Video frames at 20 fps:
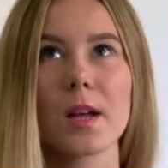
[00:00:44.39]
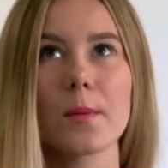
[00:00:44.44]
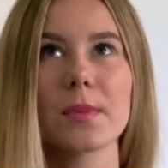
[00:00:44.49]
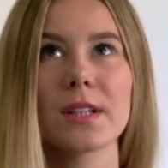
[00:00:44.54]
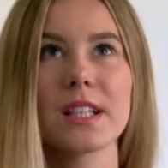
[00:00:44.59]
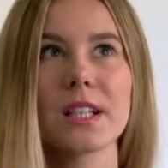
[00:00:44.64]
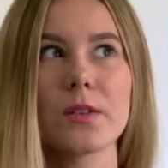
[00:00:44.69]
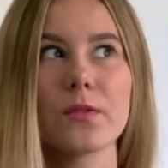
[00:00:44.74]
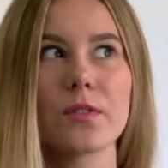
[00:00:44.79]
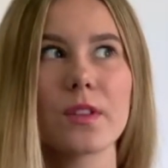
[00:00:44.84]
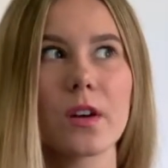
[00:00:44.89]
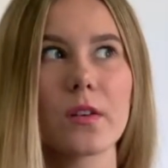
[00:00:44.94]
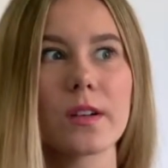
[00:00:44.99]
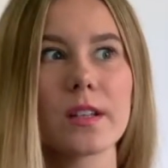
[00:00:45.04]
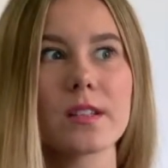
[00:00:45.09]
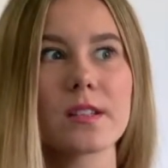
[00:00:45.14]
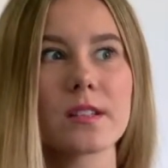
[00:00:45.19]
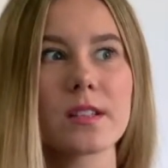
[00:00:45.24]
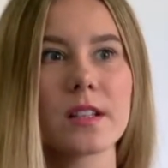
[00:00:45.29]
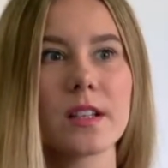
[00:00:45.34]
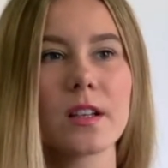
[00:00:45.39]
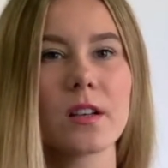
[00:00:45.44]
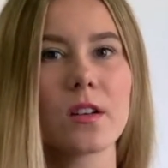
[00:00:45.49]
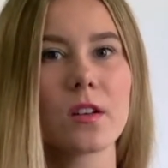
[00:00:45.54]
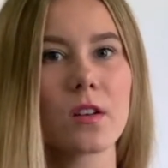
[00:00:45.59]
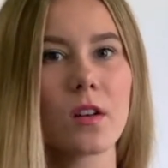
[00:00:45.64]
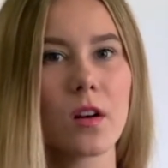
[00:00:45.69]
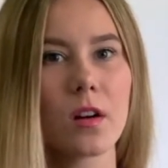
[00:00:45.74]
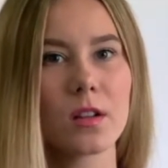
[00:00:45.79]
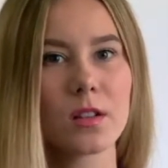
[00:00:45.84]
I believe there is the
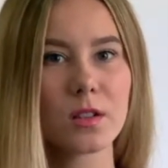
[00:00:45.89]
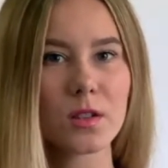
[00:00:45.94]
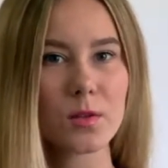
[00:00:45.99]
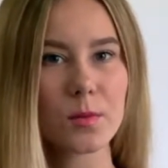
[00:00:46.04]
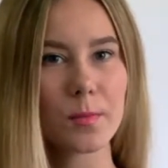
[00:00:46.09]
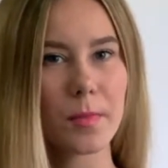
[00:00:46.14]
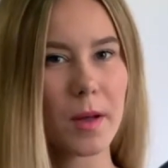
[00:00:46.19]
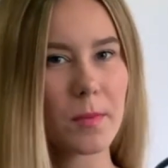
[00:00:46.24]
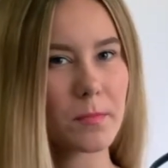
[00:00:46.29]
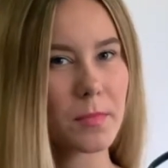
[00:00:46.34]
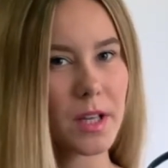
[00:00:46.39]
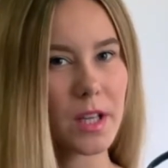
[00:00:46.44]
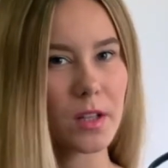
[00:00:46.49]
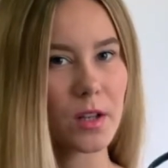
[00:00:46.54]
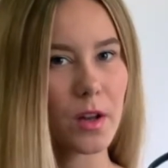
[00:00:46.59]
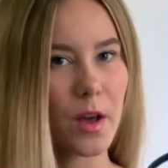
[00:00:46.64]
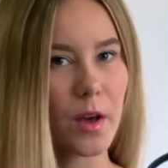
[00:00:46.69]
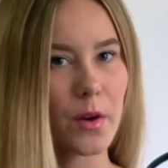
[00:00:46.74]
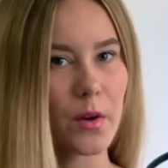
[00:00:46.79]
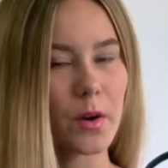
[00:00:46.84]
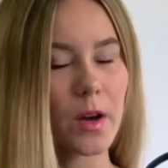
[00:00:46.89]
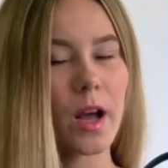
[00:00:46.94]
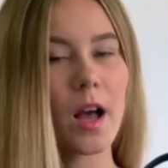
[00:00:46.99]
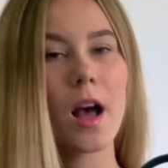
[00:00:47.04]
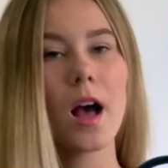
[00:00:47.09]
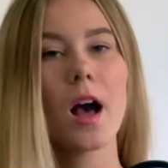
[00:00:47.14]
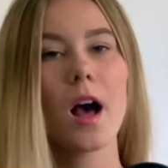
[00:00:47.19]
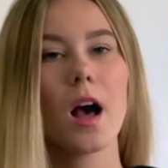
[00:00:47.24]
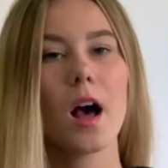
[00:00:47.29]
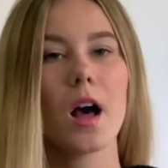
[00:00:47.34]
Grand
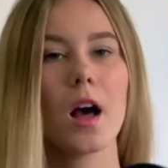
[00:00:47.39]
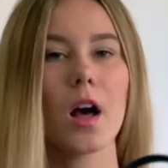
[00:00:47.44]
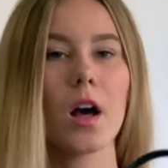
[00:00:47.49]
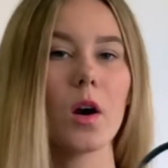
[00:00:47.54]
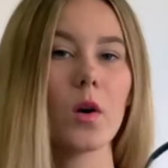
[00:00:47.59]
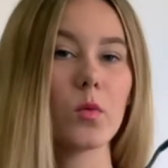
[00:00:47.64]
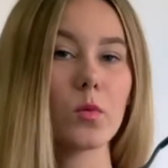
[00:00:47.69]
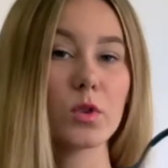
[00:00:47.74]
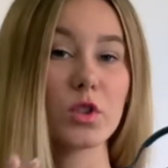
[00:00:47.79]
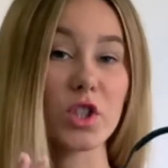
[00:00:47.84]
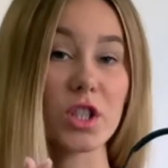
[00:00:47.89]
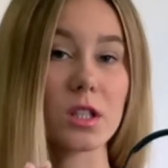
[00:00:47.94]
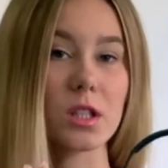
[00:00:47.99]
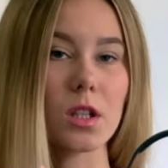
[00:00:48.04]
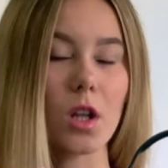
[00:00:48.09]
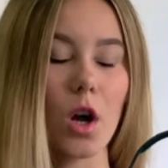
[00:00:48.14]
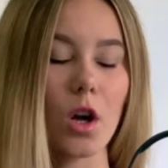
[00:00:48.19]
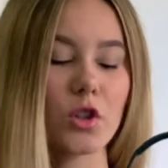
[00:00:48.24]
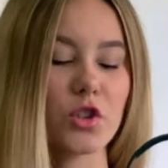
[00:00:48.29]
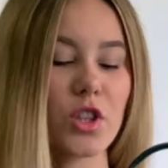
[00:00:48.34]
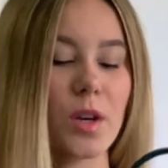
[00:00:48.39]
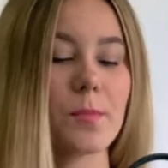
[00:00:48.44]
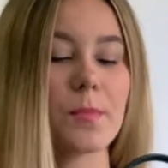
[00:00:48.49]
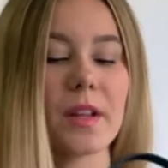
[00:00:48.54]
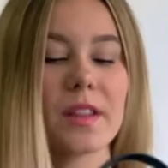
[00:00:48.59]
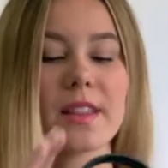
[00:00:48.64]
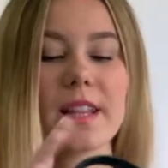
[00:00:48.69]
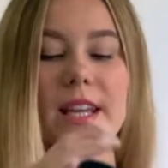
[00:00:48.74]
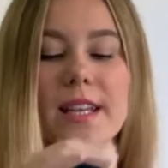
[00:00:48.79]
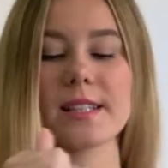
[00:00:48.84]
Bambino, which is larger,
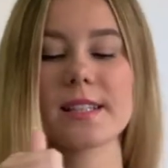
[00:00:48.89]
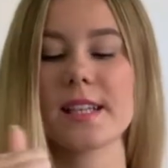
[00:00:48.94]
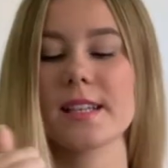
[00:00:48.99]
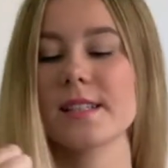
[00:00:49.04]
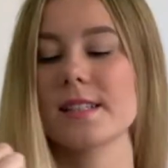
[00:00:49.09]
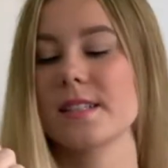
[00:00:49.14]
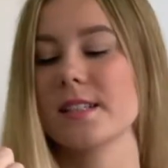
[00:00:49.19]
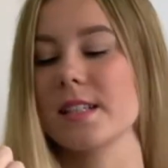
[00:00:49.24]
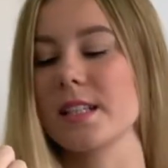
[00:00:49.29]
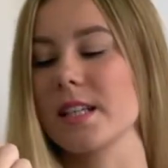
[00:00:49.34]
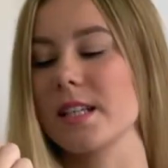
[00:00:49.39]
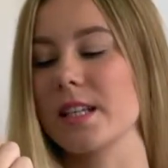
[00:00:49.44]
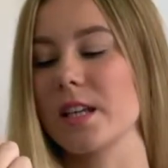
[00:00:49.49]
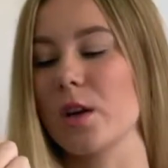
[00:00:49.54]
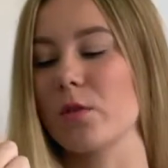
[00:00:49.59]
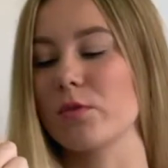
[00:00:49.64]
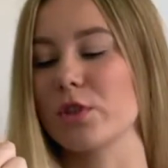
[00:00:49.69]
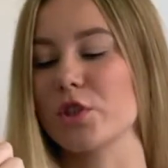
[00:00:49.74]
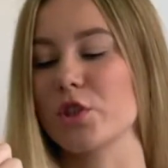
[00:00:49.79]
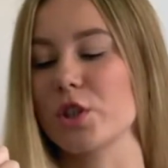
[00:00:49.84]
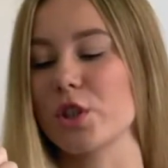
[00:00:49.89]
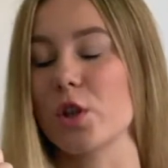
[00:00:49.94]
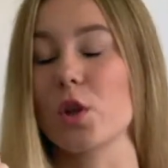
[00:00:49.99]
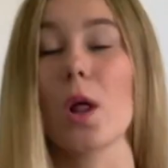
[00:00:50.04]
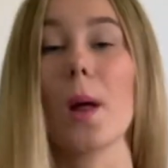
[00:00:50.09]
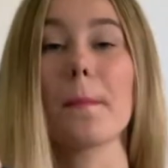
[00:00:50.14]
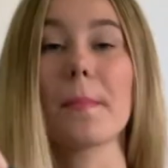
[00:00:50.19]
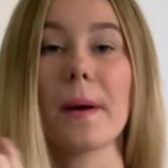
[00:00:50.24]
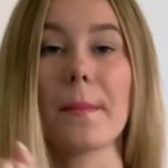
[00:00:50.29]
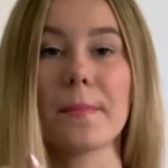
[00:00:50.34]
but this is the
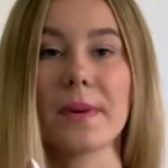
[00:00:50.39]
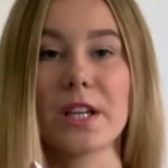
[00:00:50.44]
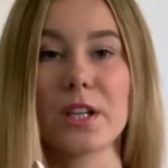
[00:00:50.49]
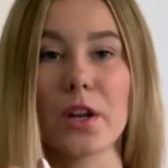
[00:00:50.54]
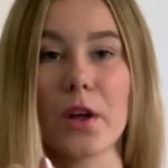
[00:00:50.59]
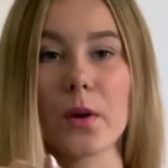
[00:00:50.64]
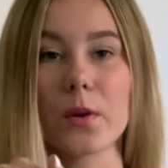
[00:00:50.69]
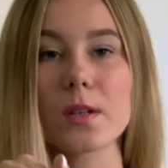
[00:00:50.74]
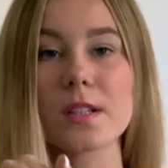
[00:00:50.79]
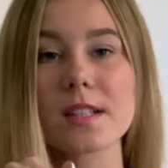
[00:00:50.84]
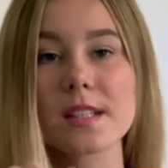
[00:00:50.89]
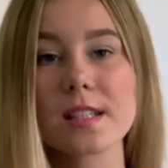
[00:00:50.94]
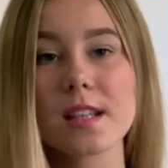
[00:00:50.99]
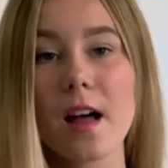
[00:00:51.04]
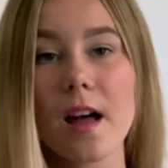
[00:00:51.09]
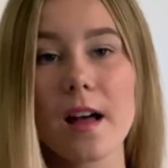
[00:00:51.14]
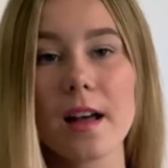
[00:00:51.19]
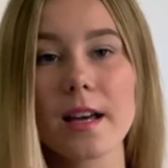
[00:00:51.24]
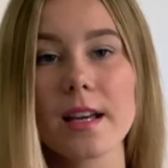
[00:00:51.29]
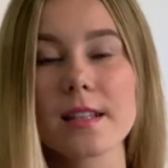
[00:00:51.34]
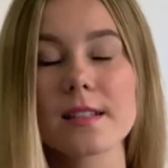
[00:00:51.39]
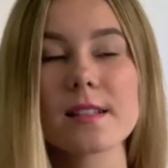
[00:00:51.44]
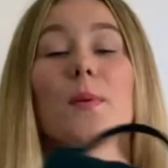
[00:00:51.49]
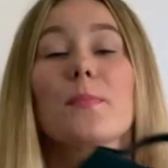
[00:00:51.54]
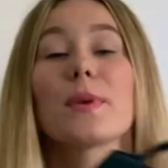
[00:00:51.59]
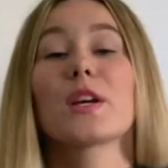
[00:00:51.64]
original Bambino size.